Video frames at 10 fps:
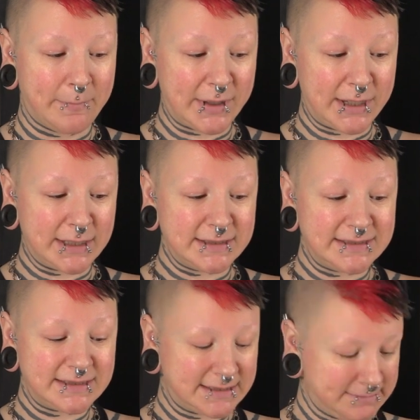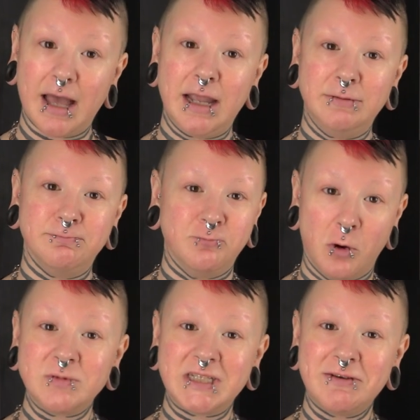but I
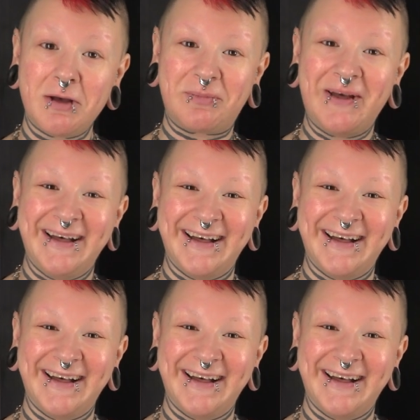won't give up.